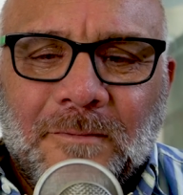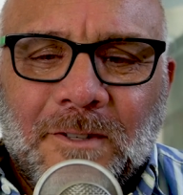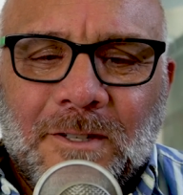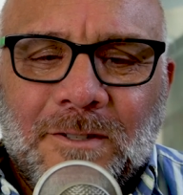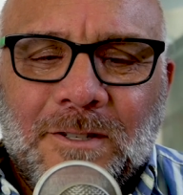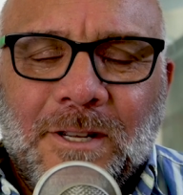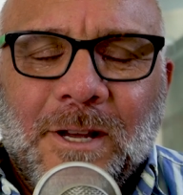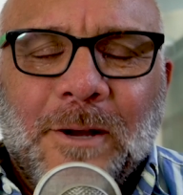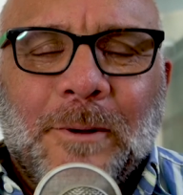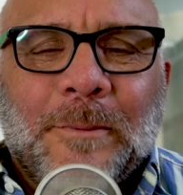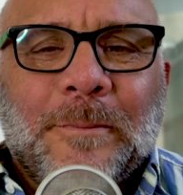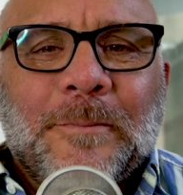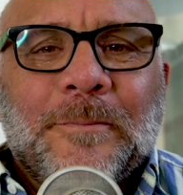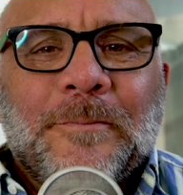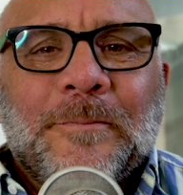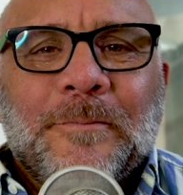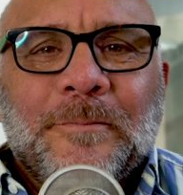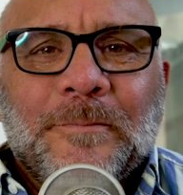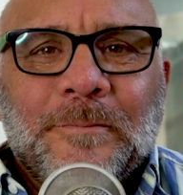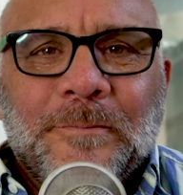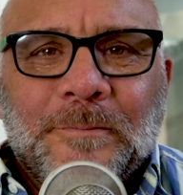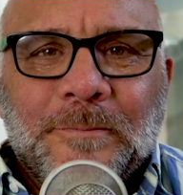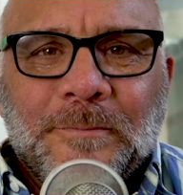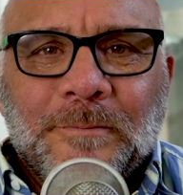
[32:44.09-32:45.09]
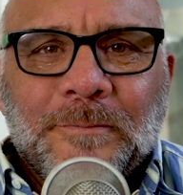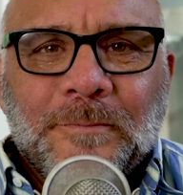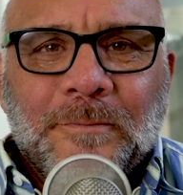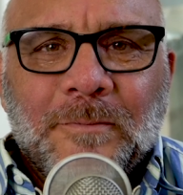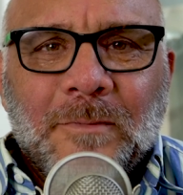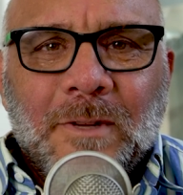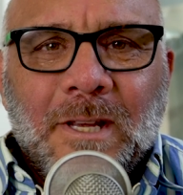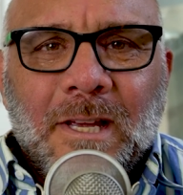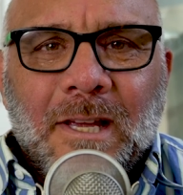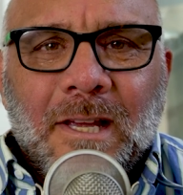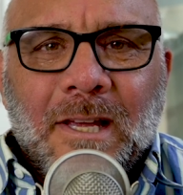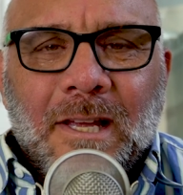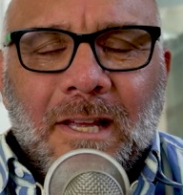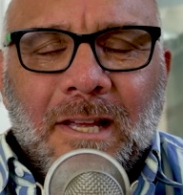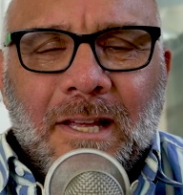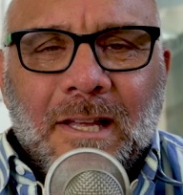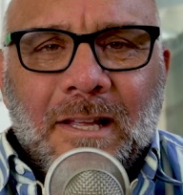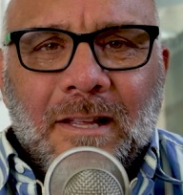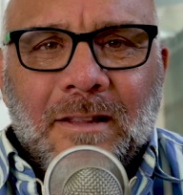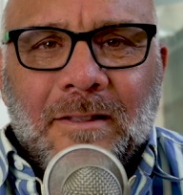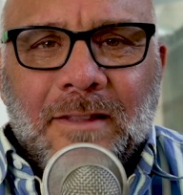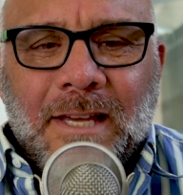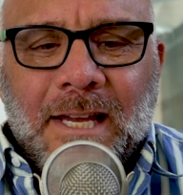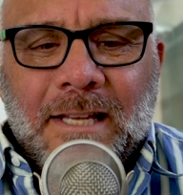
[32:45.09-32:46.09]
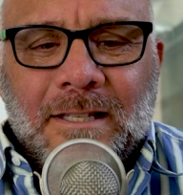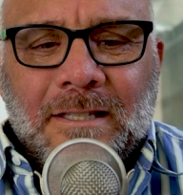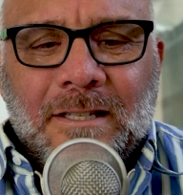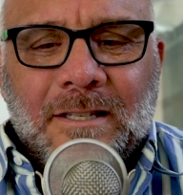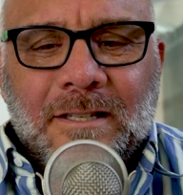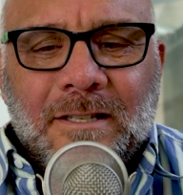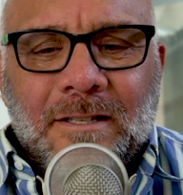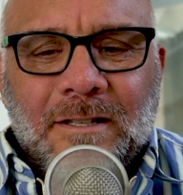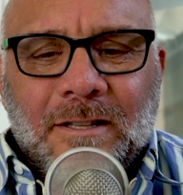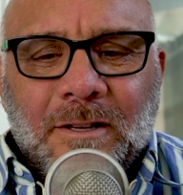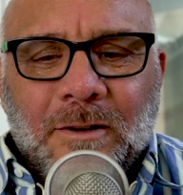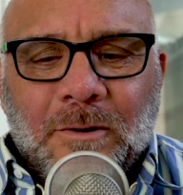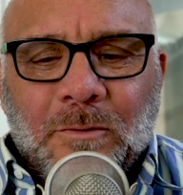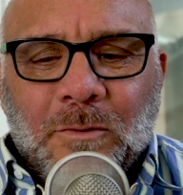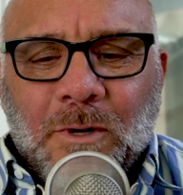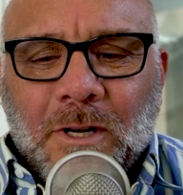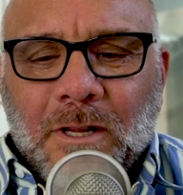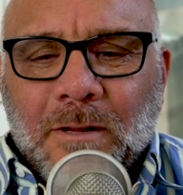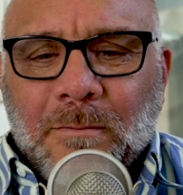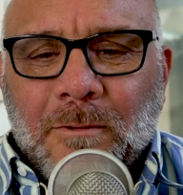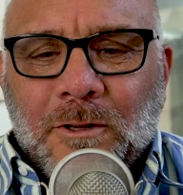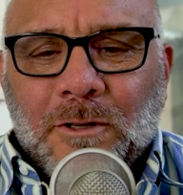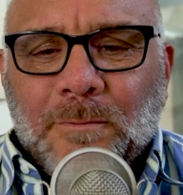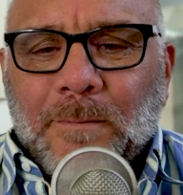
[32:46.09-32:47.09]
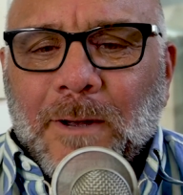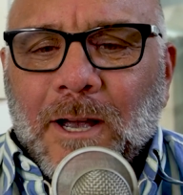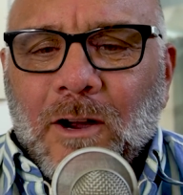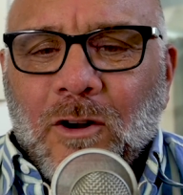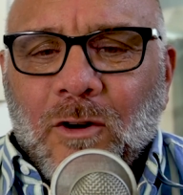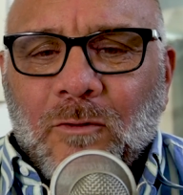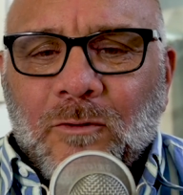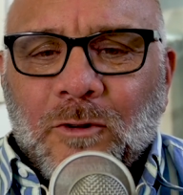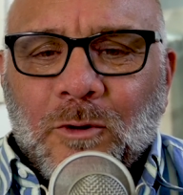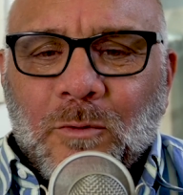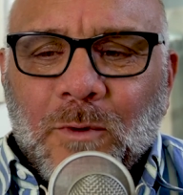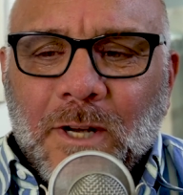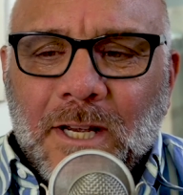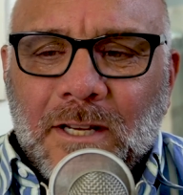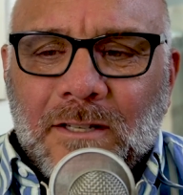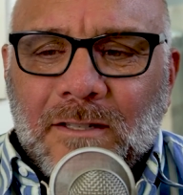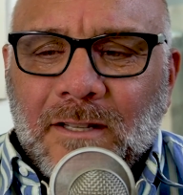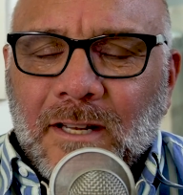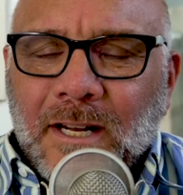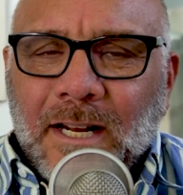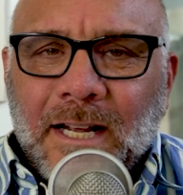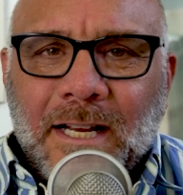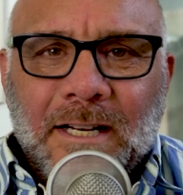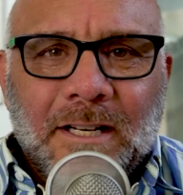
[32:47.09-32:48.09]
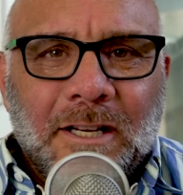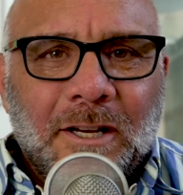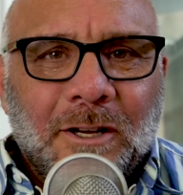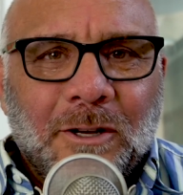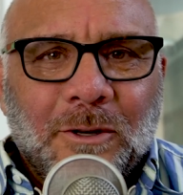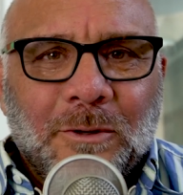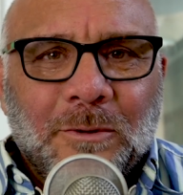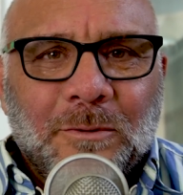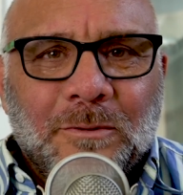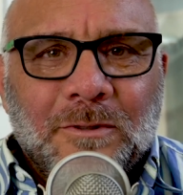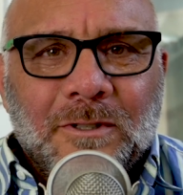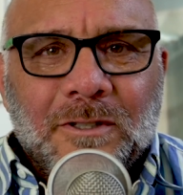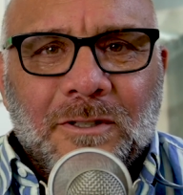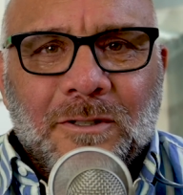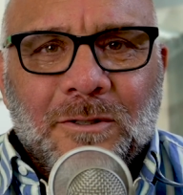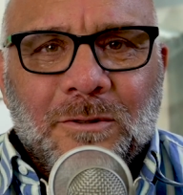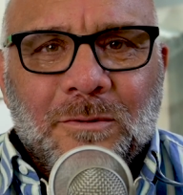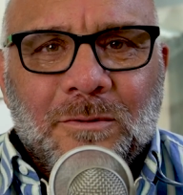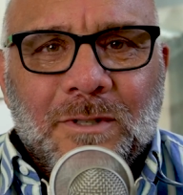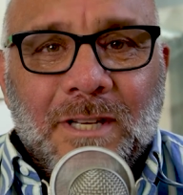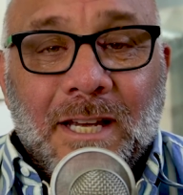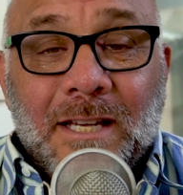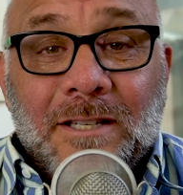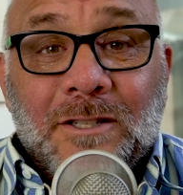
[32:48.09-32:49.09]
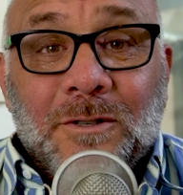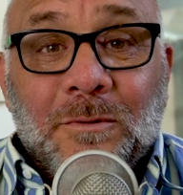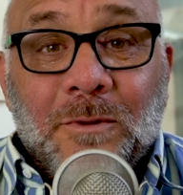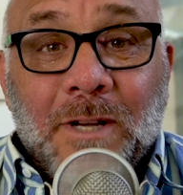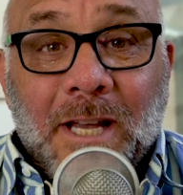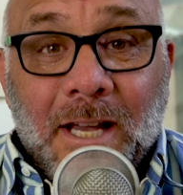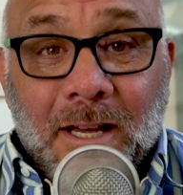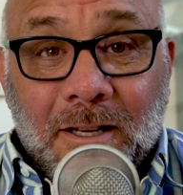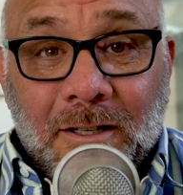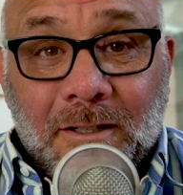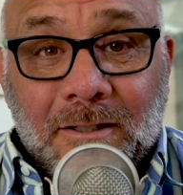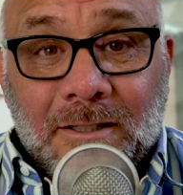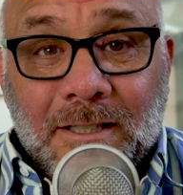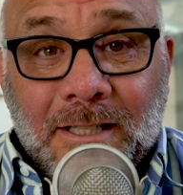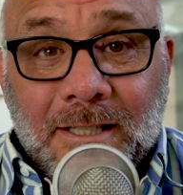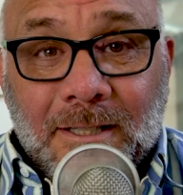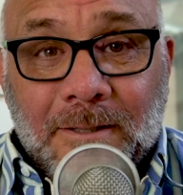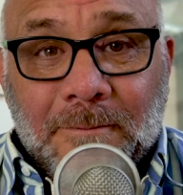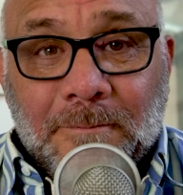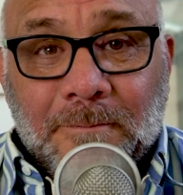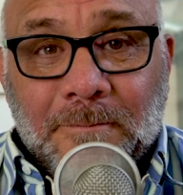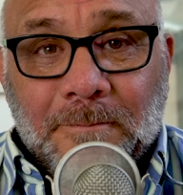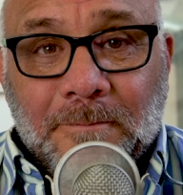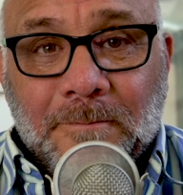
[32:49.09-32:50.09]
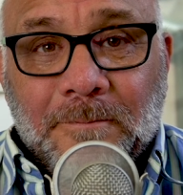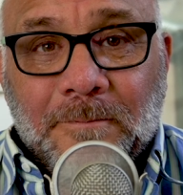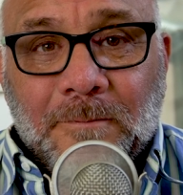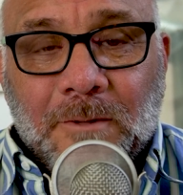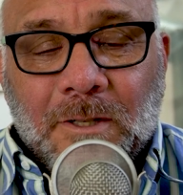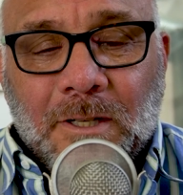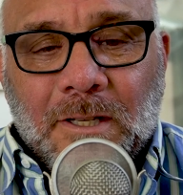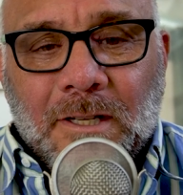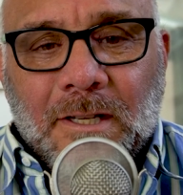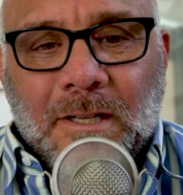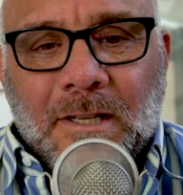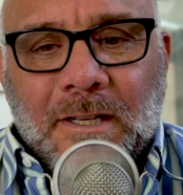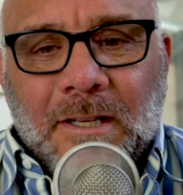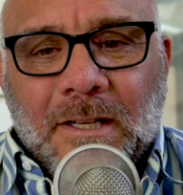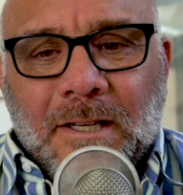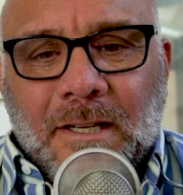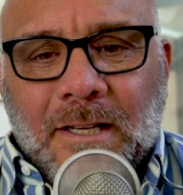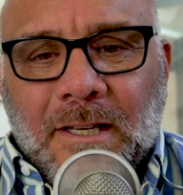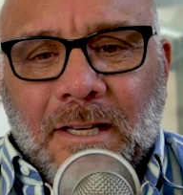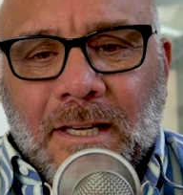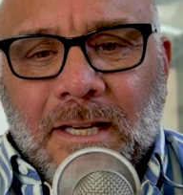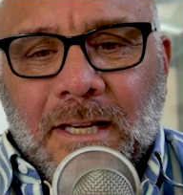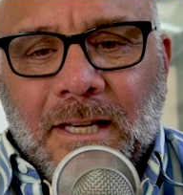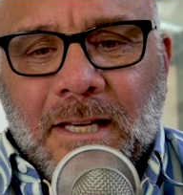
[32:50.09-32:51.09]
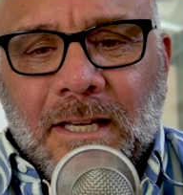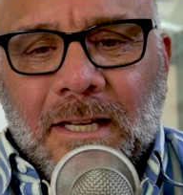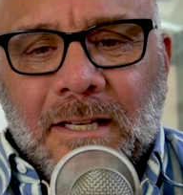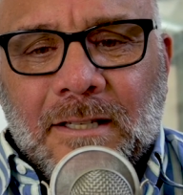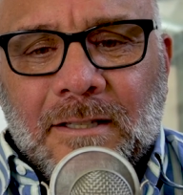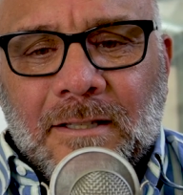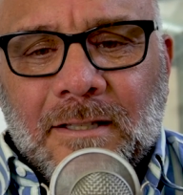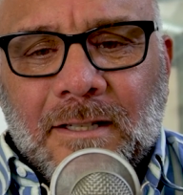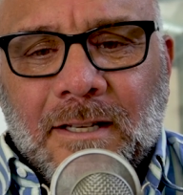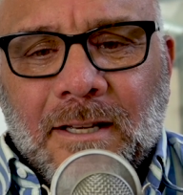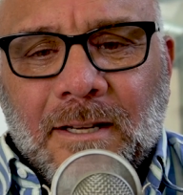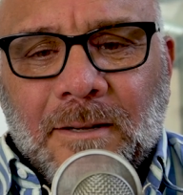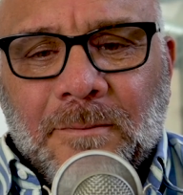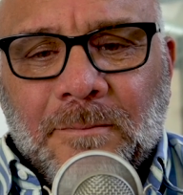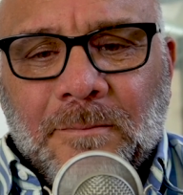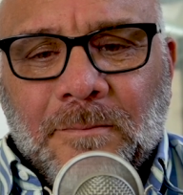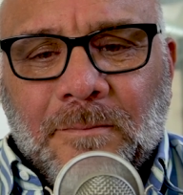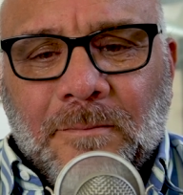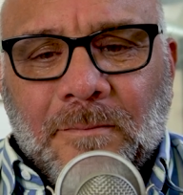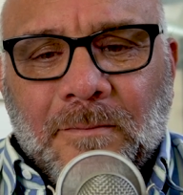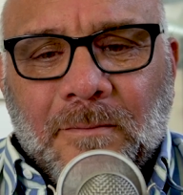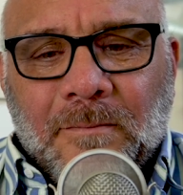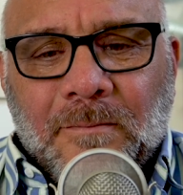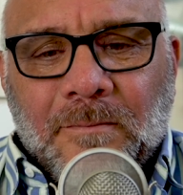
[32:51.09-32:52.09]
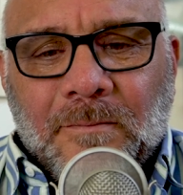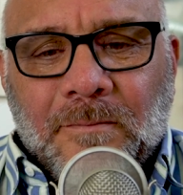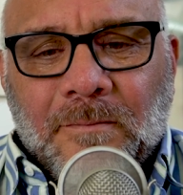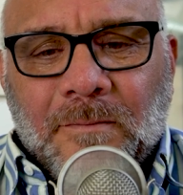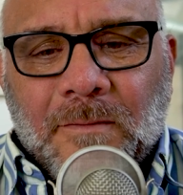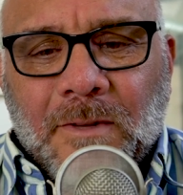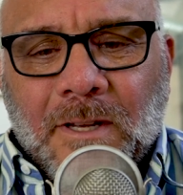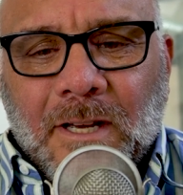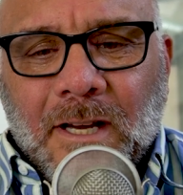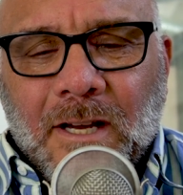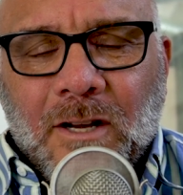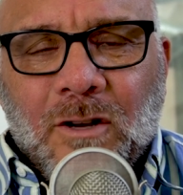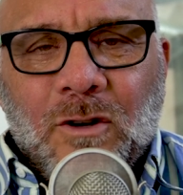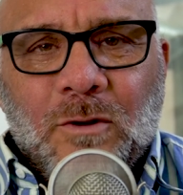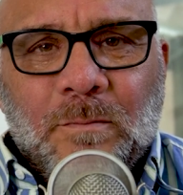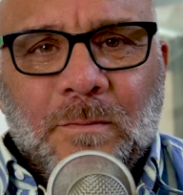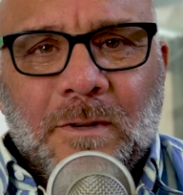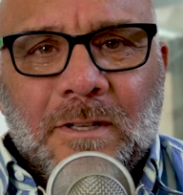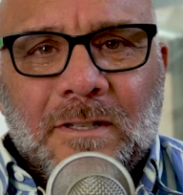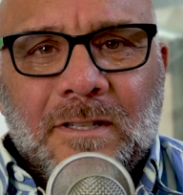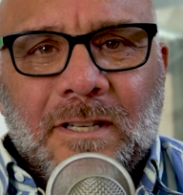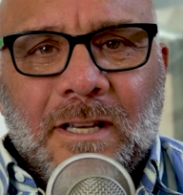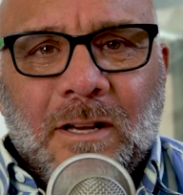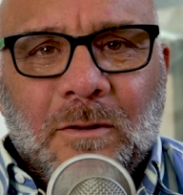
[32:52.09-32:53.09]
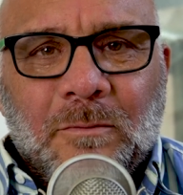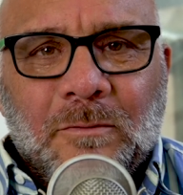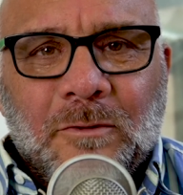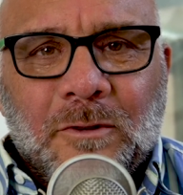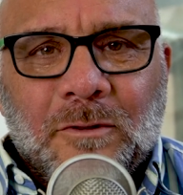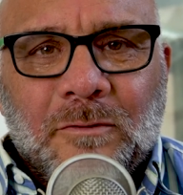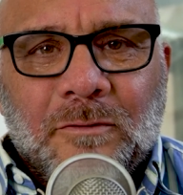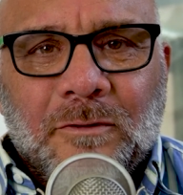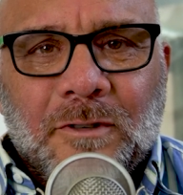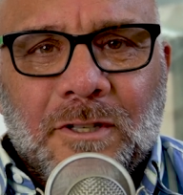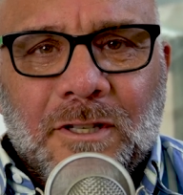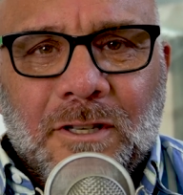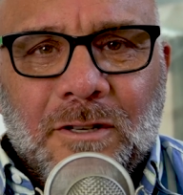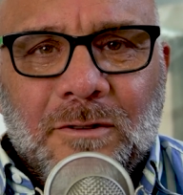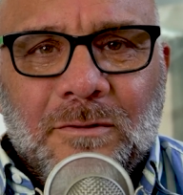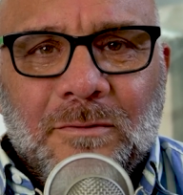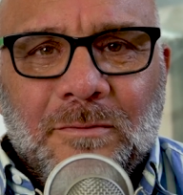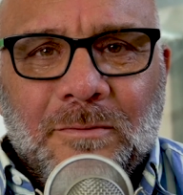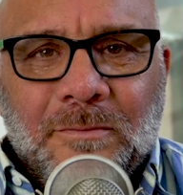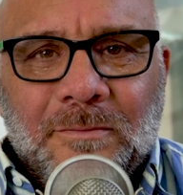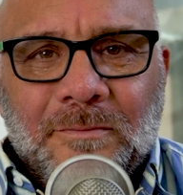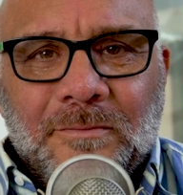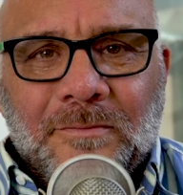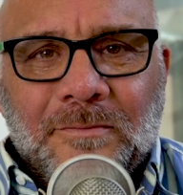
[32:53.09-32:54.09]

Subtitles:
So that's one of the most powerful ways that I know to test reality. And I hope it's helpful for you.